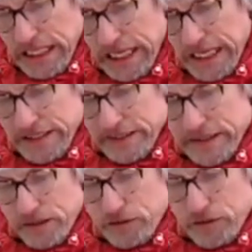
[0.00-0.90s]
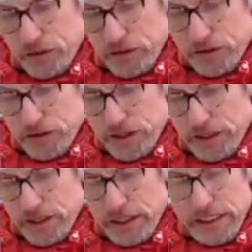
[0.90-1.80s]
and of course,
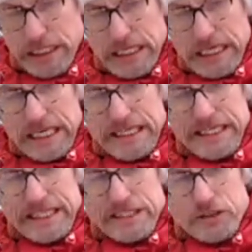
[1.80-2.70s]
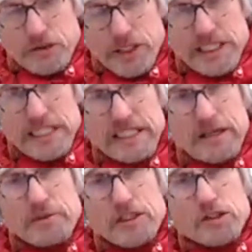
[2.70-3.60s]
uh, this, to the extent
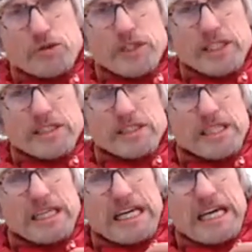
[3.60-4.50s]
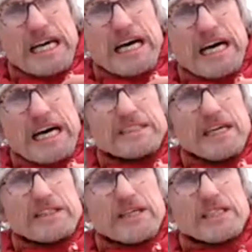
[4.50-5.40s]
that we do this, and,
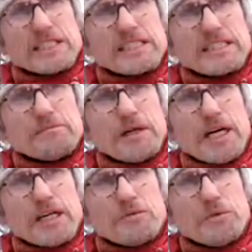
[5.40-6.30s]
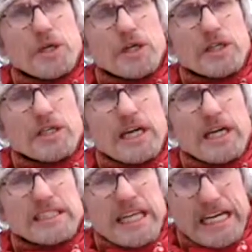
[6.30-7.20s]
and I see my work
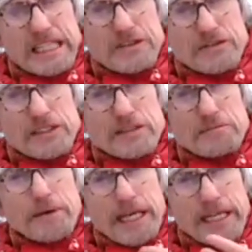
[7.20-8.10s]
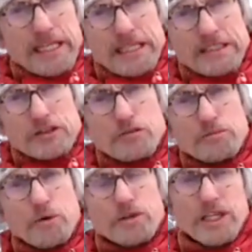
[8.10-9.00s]
as an activist mainly in
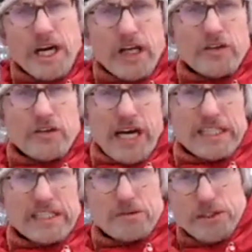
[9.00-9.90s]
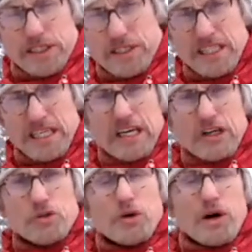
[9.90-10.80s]
supporting other activists
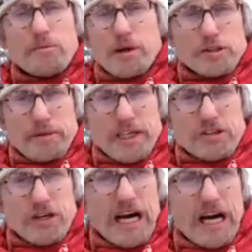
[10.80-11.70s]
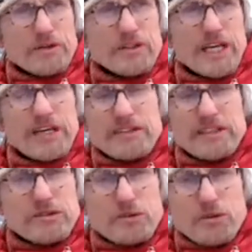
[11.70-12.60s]
who are much better out there
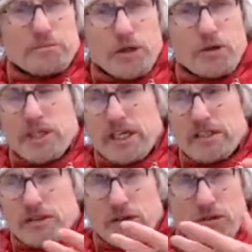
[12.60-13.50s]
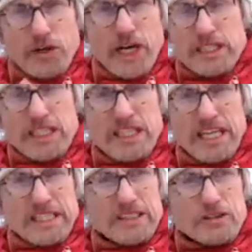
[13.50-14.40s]
in doing protests or writing
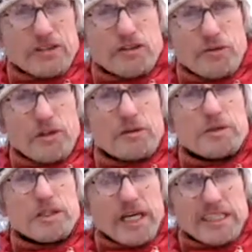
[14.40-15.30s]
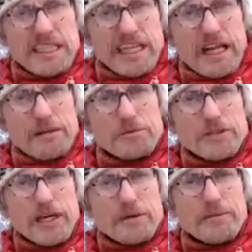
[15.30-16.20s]
letters or something, but I can help
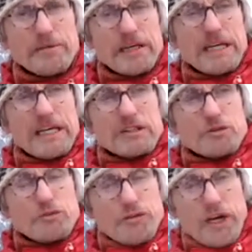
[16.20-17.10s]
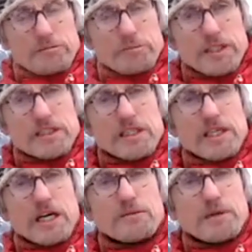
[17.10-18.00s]
them to find peace and
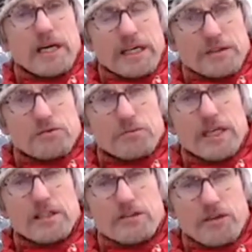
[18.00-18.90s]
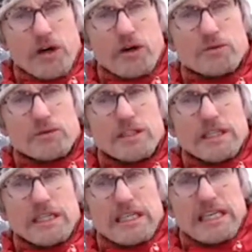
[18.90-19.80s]
calm and to make their own
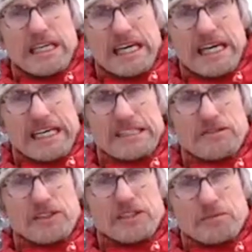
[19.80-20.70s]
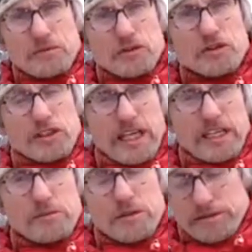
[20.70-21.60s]
activism
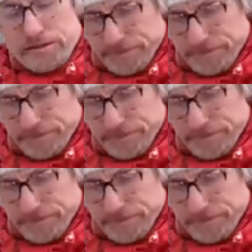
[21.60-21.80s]
sustainable.